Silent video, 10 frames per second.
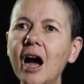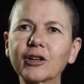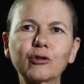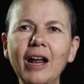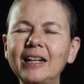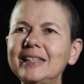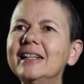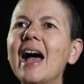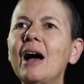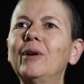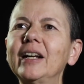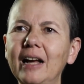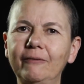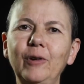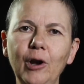great, now I
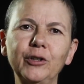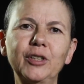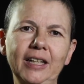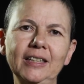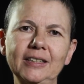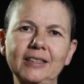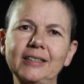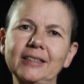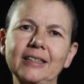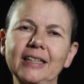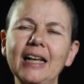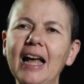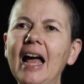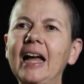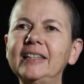have learned this.
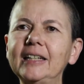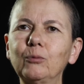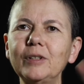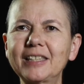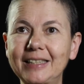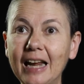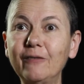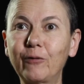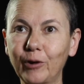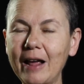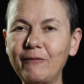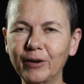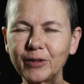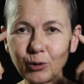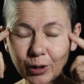And it will stay
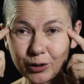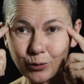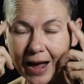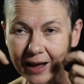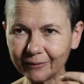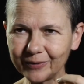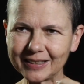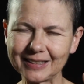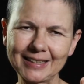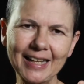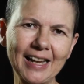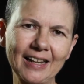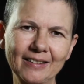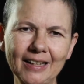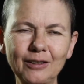forever. You have this
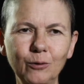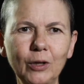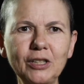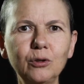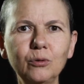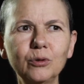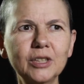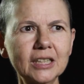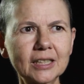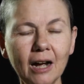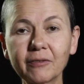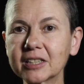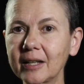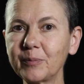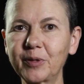thing that when you discover
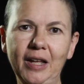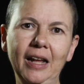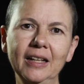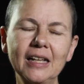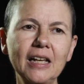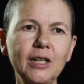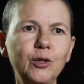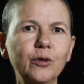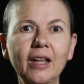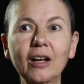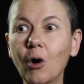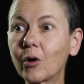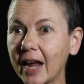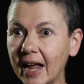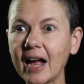something, you think,
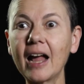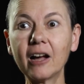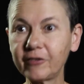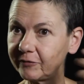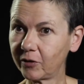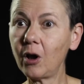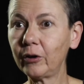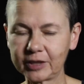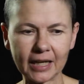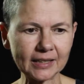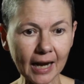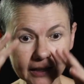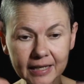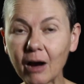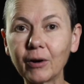okay, I have evolved and
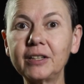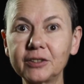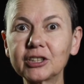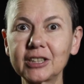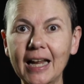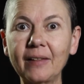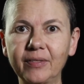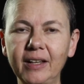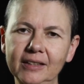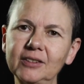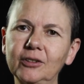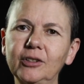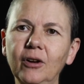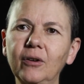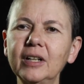now I understand this, you
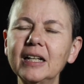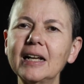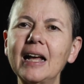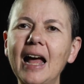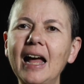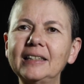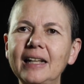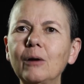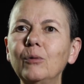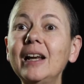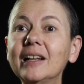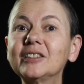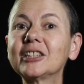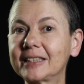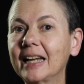know, and I will
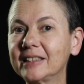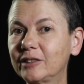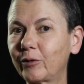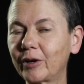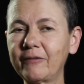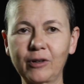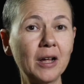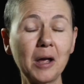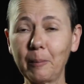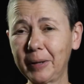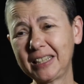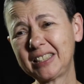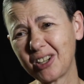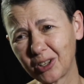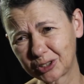understand it forever. But
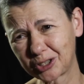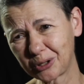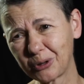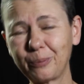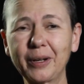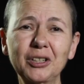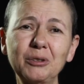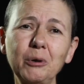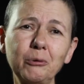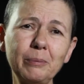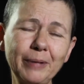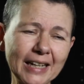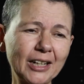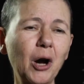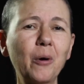it's not true, because we will be
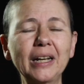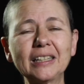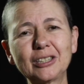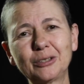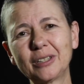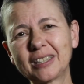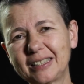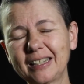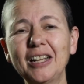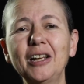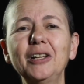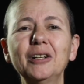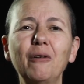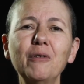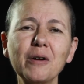going to the, you
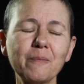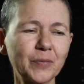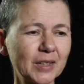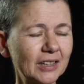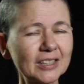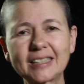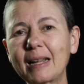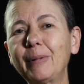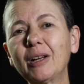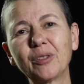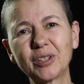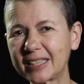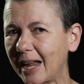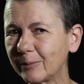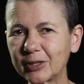know, stepping on the
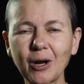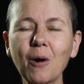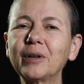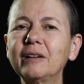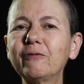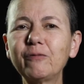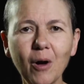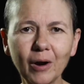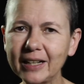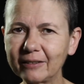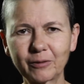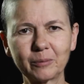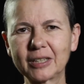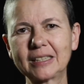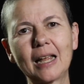same stone and falling from
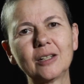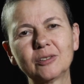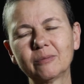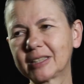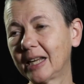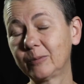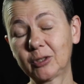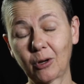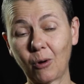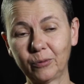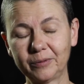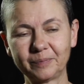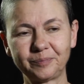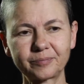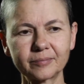the same stone.
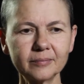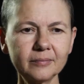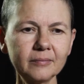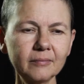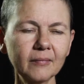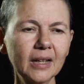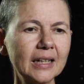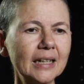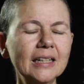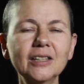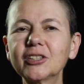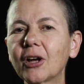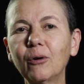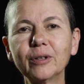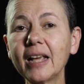
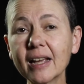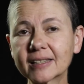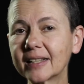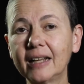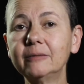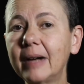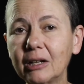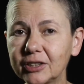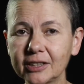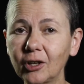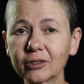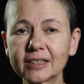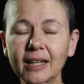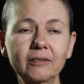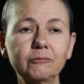So yes, and Mao Zedong
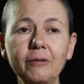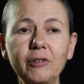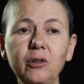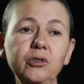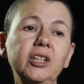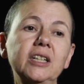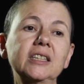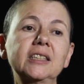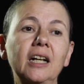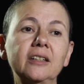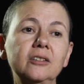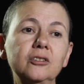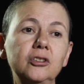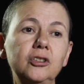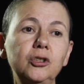said revolution is done
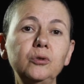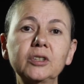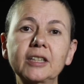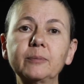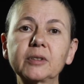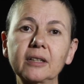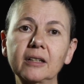2 steps